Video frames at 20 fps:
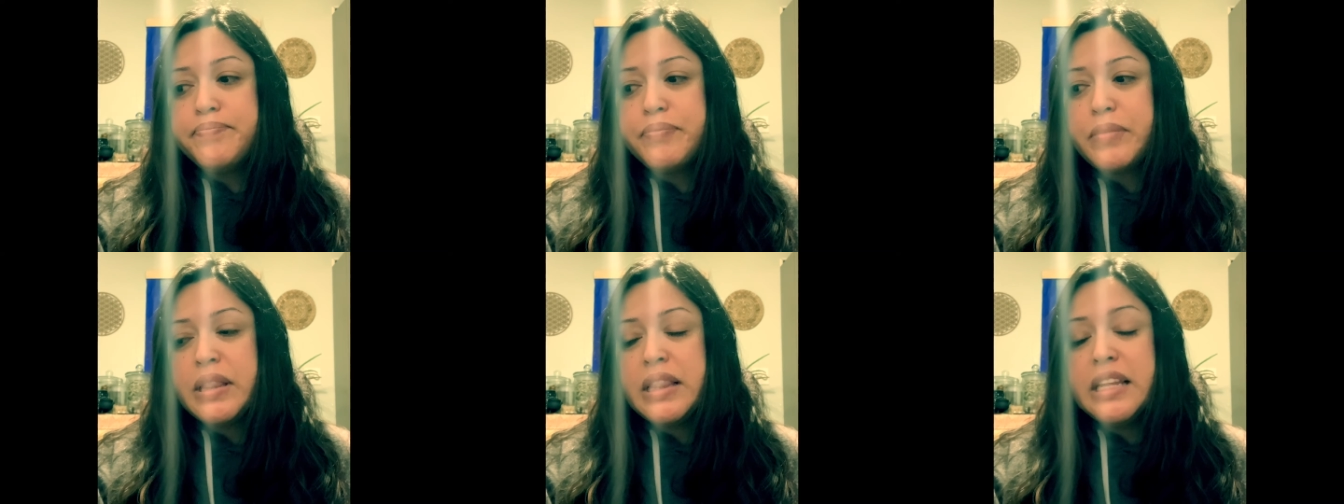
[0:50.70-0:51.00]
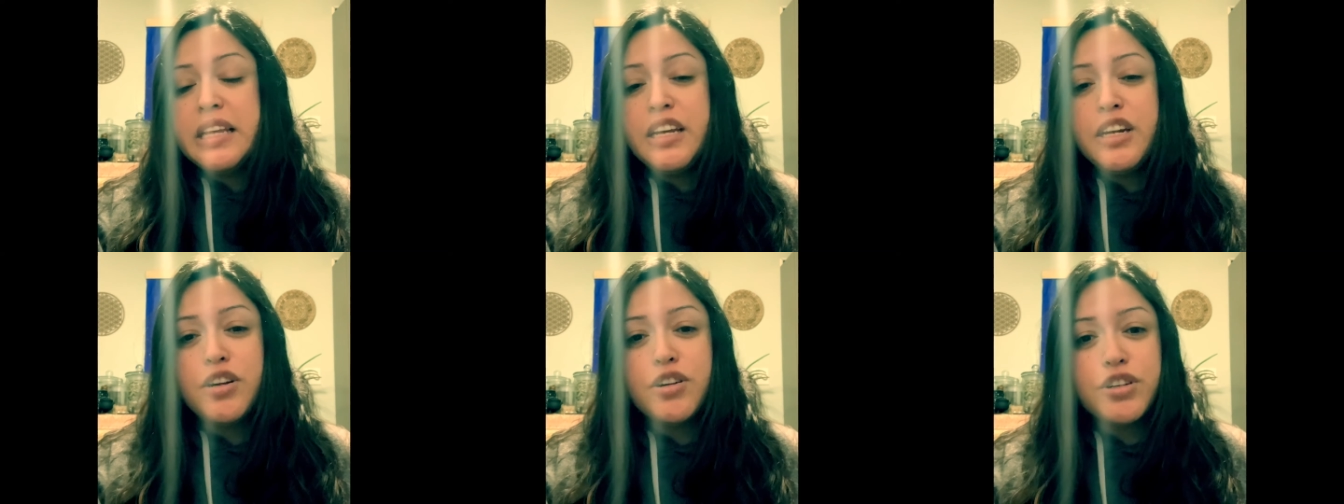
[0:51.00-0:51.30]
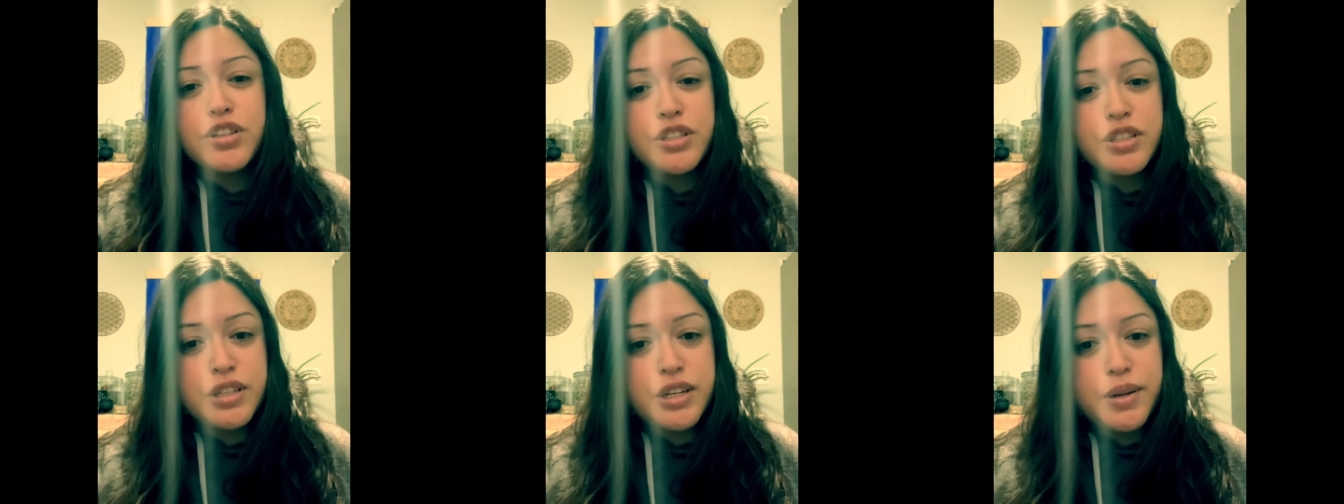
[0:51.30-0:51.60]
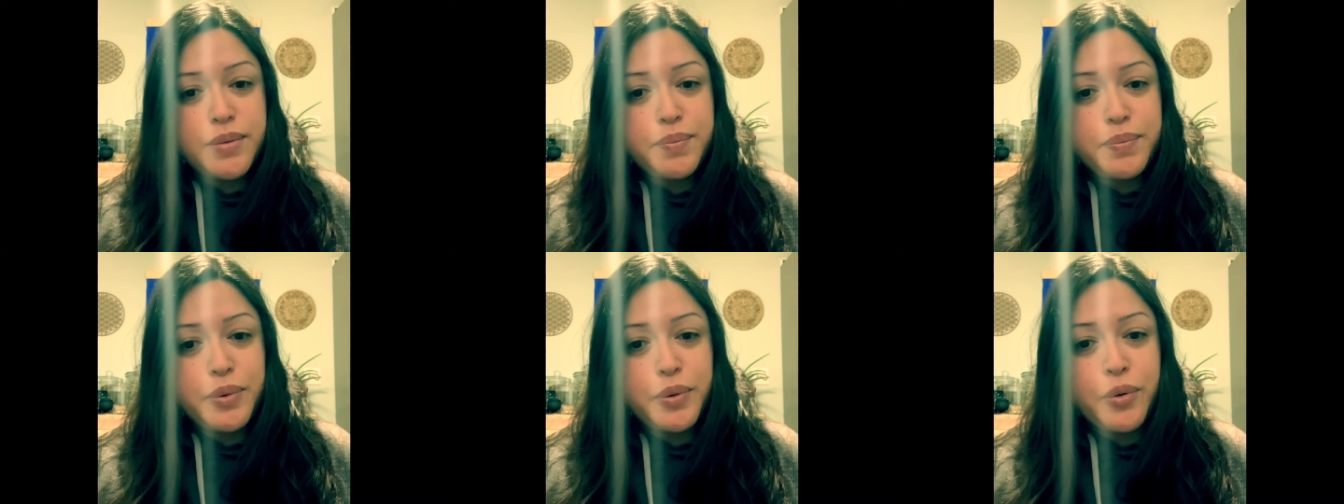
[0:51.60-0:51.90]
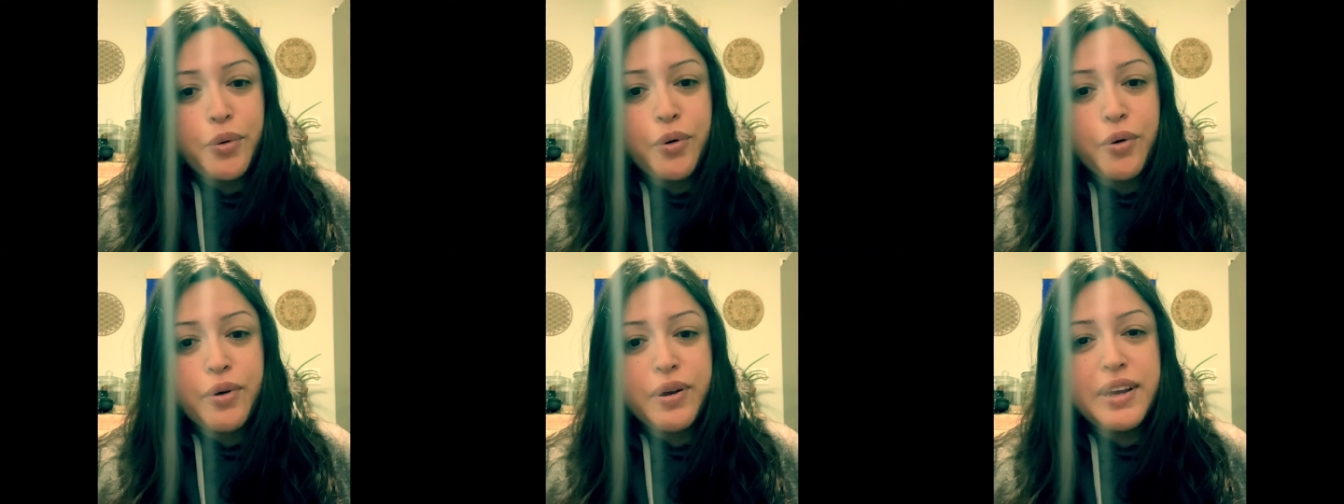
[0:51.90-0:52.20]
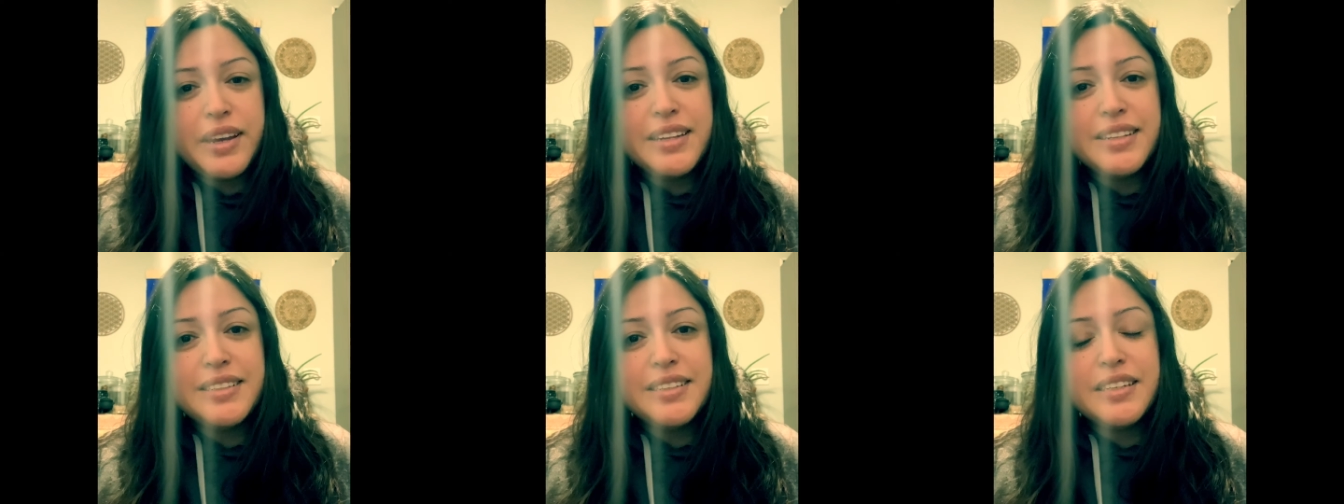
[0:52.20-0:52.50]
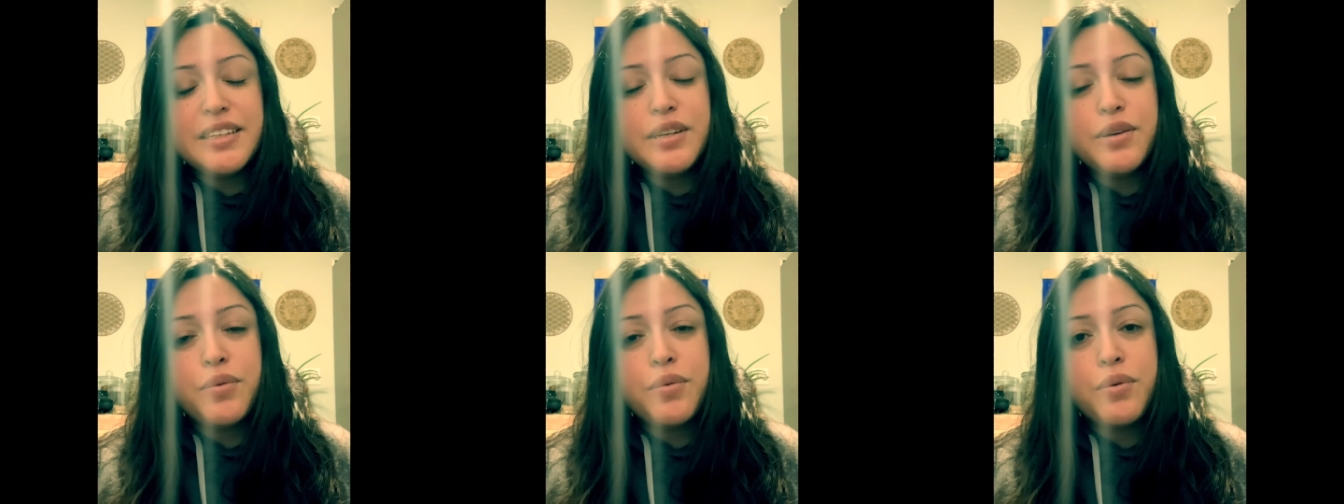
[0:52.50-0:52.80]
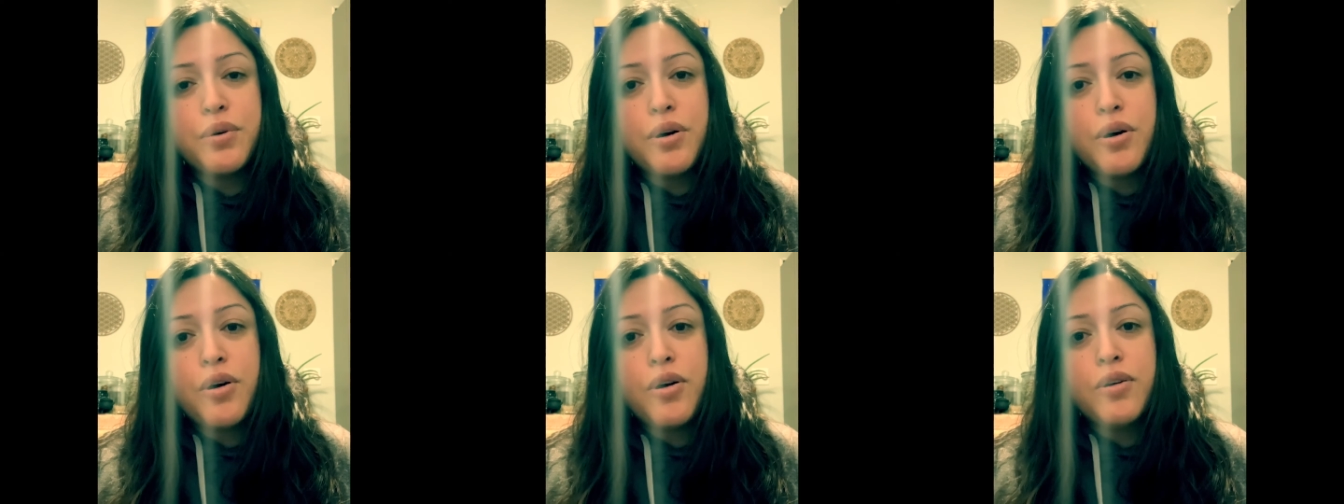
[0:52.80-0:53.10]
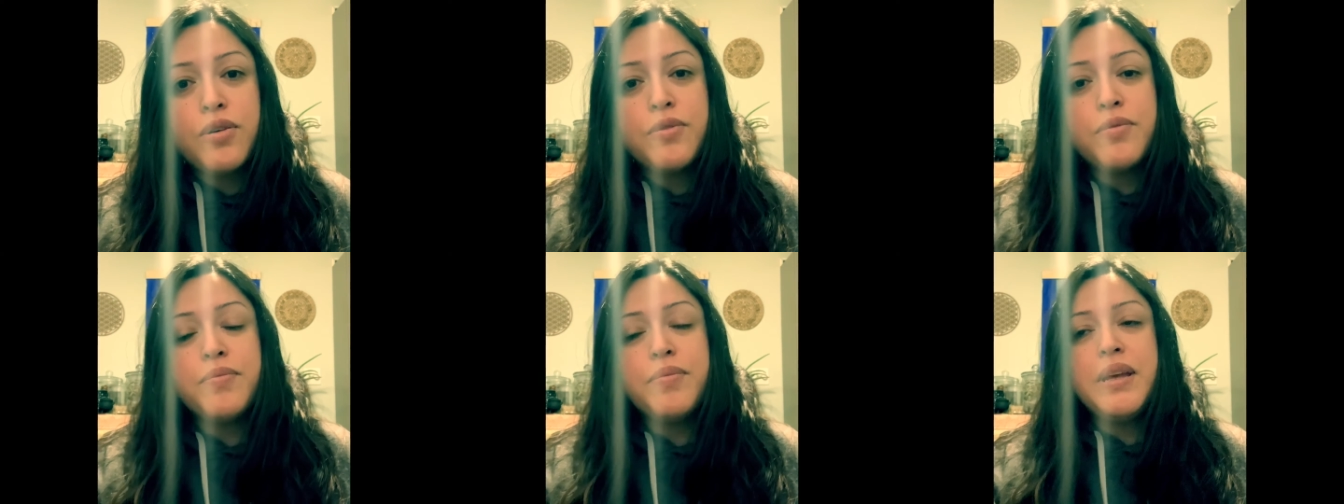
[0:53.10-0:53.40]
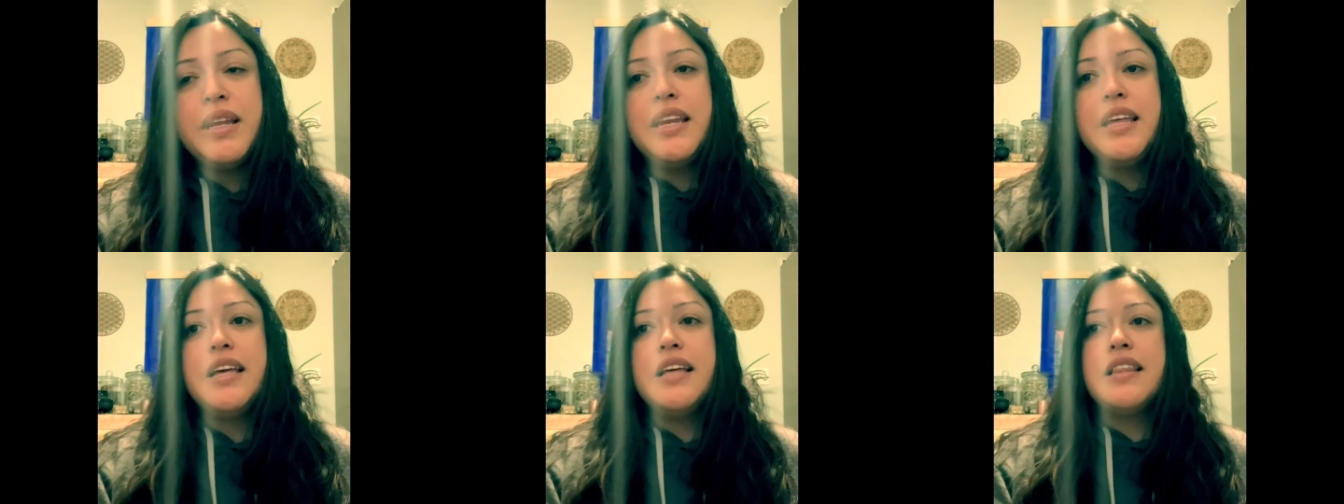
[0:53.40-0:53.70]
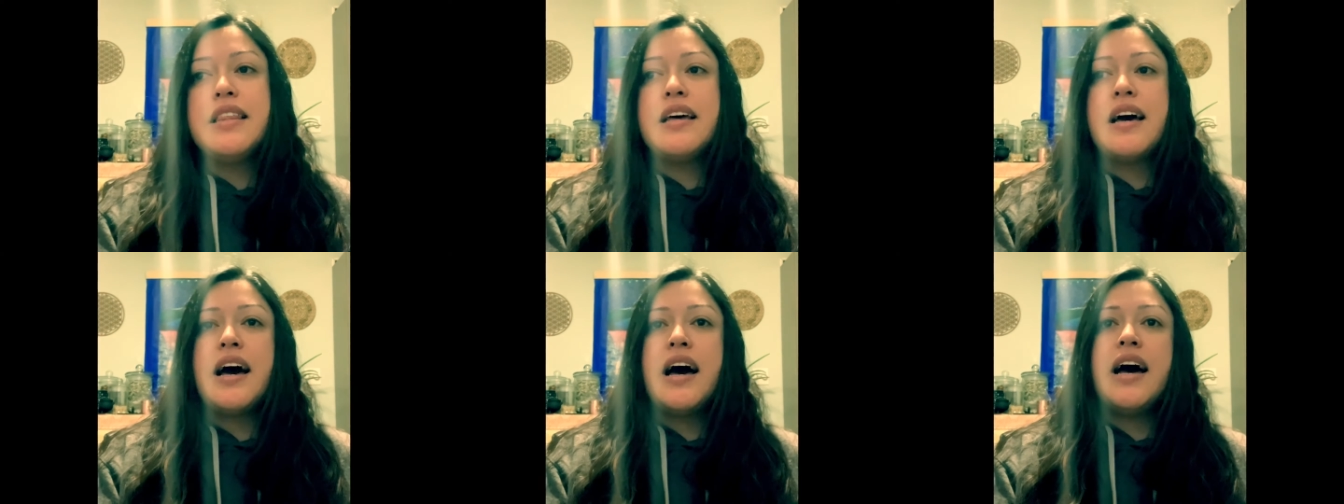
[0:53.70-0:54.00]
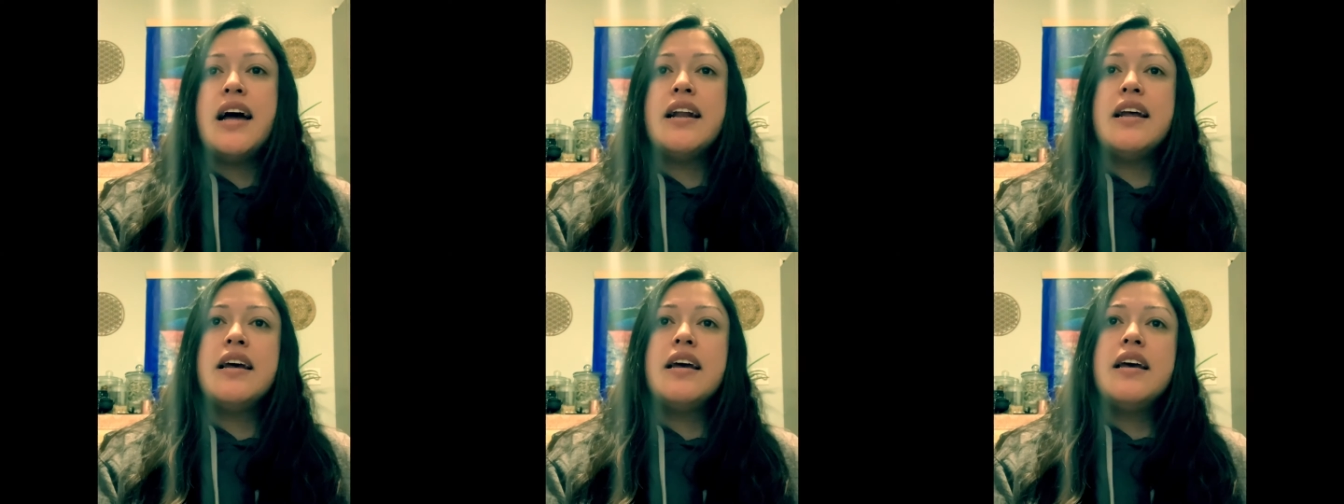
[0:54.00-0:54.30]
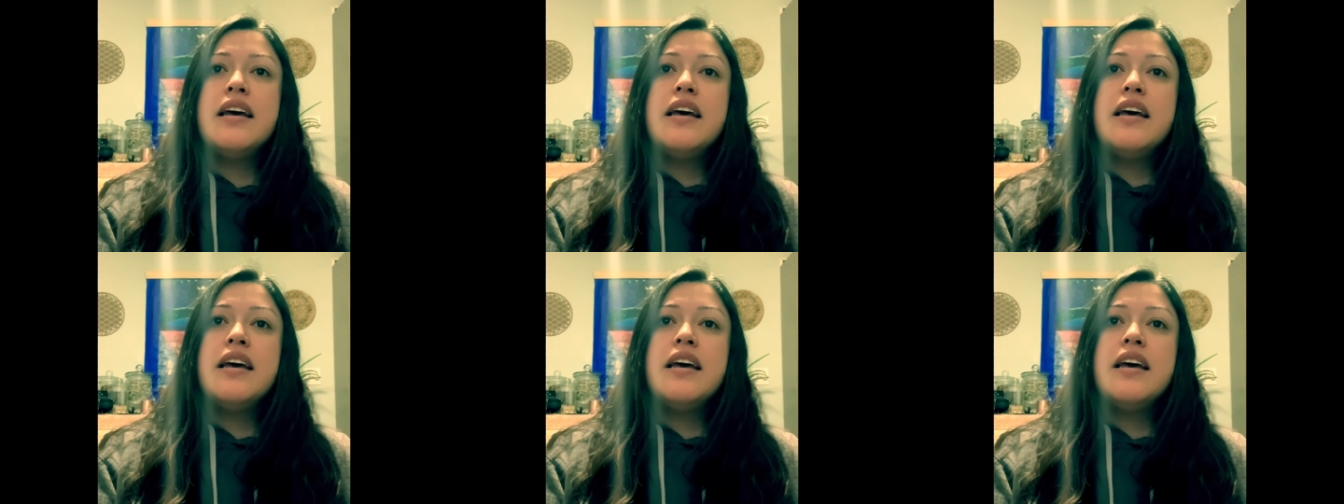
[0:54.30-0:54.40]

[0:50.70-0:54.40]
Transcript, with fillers: leadership oriented role, meaning that